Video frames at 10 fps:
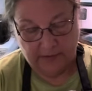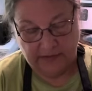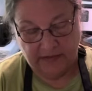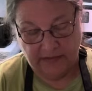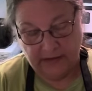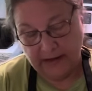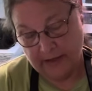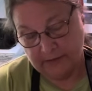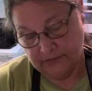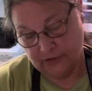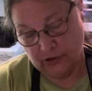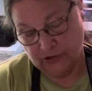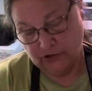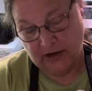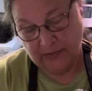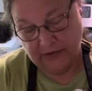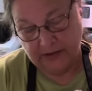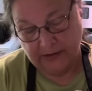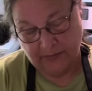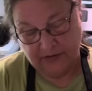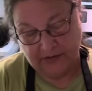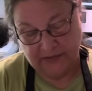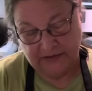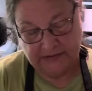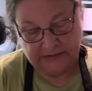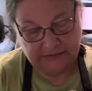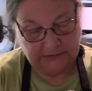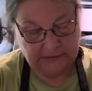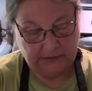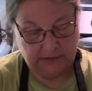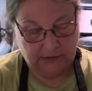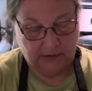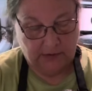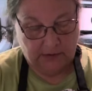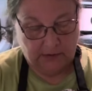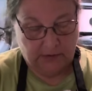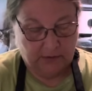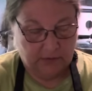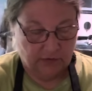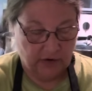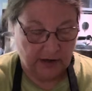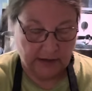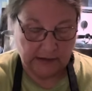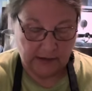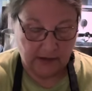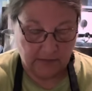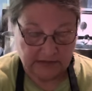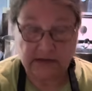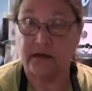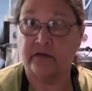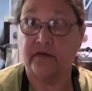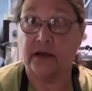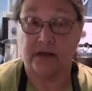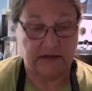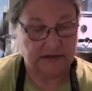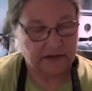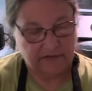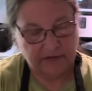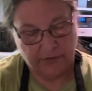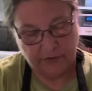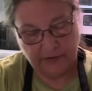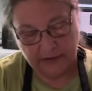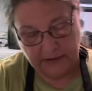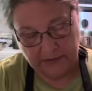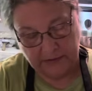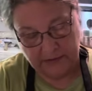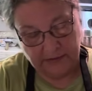and then I'll start chopping it up into pieces. Try not to cut myself. I cut myself the other day, and